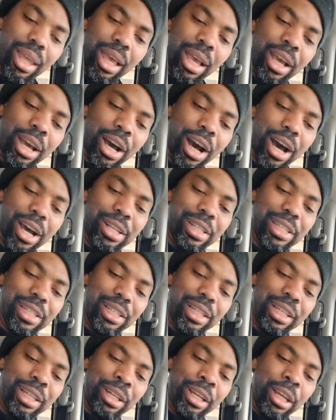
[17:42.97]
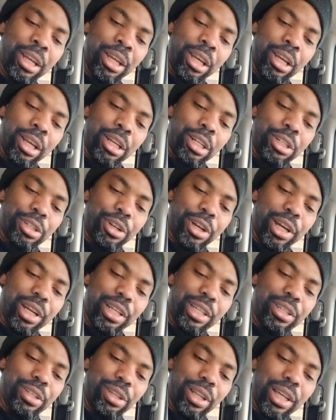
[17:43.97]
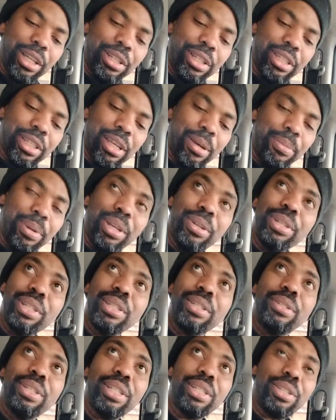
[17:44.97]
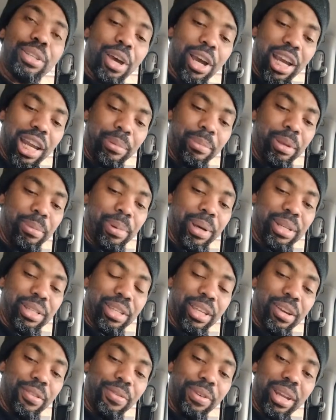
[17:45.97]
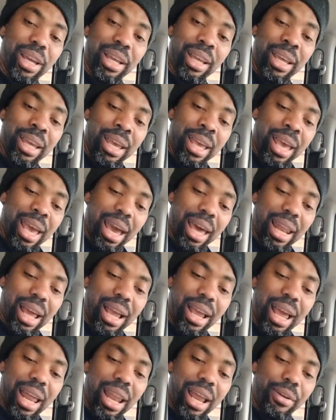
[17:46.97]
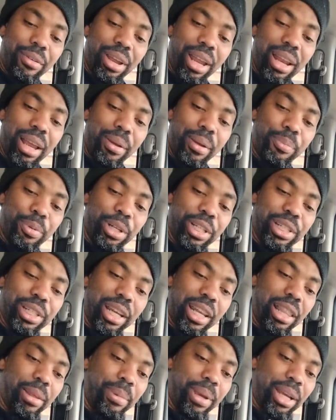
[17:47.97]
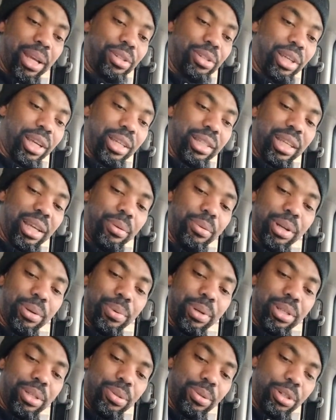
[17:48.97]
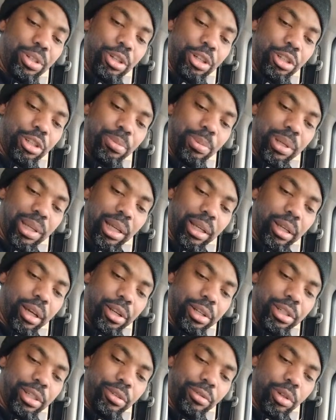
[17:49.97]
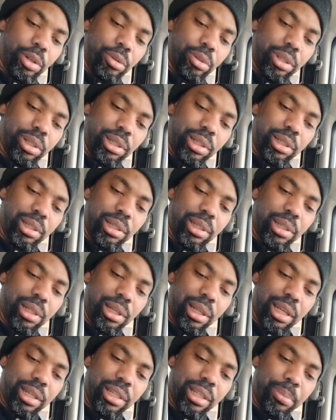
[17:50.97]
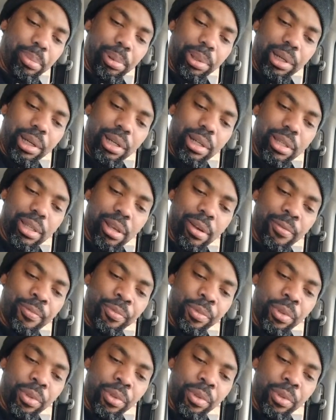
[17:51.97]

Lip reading: constantly trying to like just talking to me about stuff, and I appreciated them actually because they were the ones who introduced me to like Guns N' Roses and Led Zeppelin and stuff,